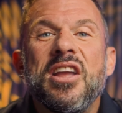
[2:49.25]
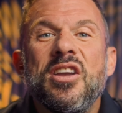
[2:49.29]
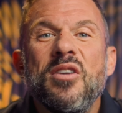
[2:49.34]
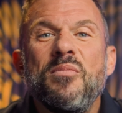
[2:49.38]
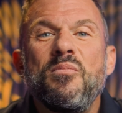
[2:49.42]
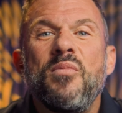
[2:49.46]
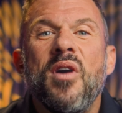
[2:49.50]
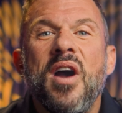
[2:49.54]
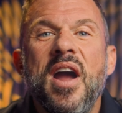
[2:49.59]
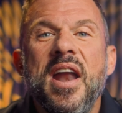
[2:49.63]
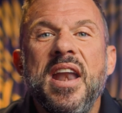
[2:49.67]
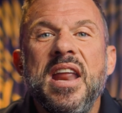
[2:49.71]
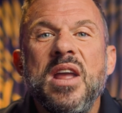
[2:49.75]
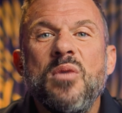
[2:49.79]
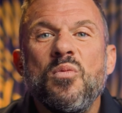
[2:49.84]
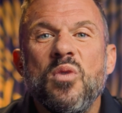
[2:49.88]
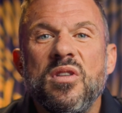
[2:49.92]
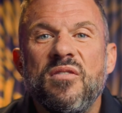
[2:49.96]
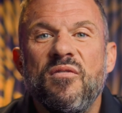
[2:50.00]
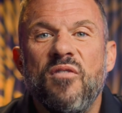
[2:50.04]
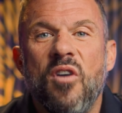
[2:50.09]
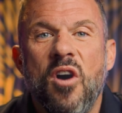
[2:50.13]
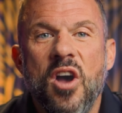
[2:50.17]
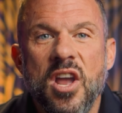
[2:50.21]
combining
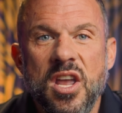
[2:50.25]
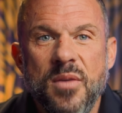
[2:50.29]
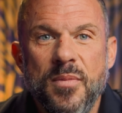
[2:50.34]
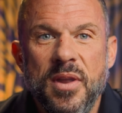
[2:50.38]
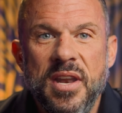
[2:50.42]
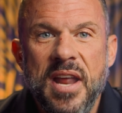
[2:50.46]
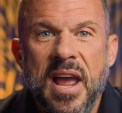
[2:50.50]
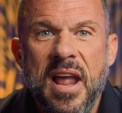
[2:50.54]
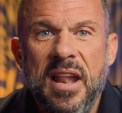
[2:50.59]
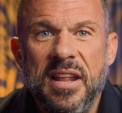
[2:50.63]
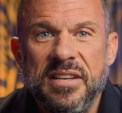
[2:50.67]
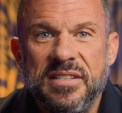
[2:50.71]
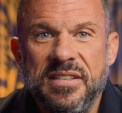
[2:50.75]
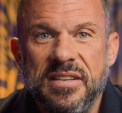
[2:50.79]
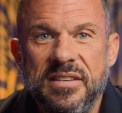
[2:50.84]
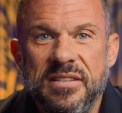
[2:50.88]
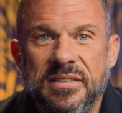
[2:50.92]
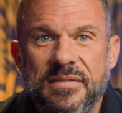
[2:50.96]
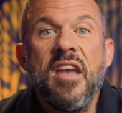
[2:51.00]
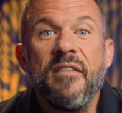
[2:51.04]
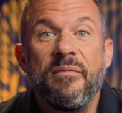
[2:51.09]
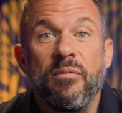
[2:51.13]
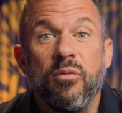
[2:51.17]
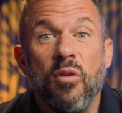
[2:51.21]
with volume
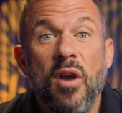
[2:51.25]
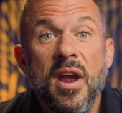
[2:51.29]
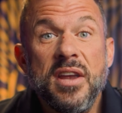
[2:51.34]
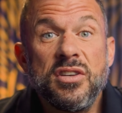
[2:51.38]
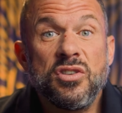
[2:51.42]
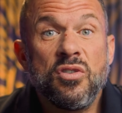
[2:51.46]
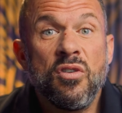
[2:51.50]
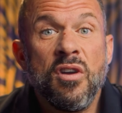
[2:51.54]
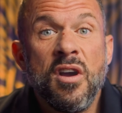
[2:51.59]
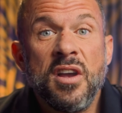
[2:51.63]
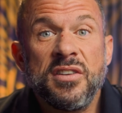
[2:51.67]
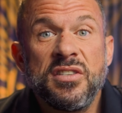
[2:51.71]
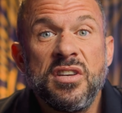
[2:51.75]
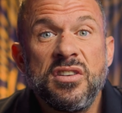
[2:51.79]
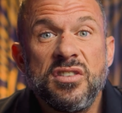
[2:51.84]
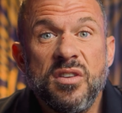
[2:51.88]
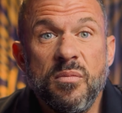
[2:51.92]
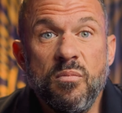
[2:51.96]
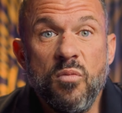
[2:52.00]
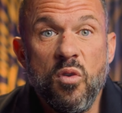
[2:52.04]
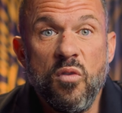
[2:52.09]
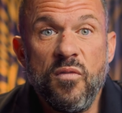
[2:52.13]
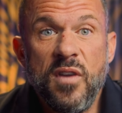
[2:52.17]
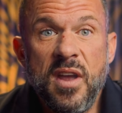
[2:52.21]
analysis. If price crosses a
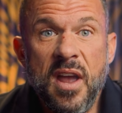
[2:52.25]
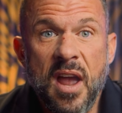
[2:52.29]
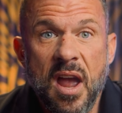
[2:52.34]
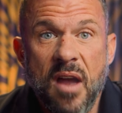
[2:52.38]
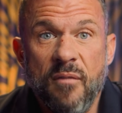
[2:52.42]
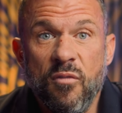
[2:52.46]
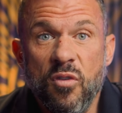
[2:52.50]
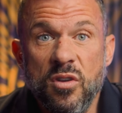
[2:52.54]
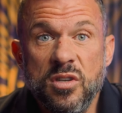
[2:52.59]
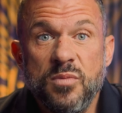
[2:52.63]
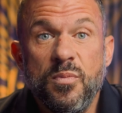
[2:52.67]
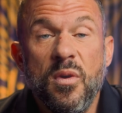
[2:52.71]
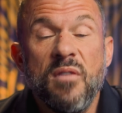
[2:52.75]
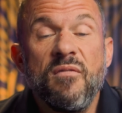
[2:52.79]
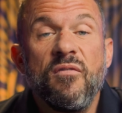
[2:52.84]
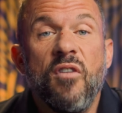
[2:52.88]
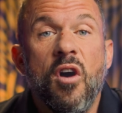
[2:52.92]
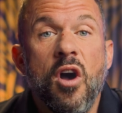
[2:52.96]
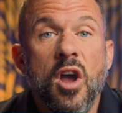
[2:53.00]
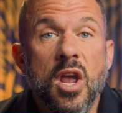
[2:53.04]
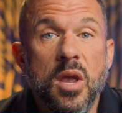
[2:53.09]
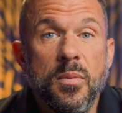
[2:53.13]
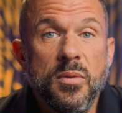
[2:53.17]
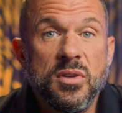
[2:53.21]
moving average but
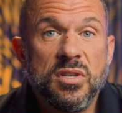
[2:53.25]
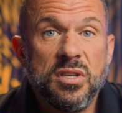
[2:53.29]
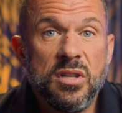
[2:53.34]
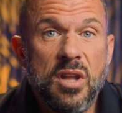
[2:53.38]
volume is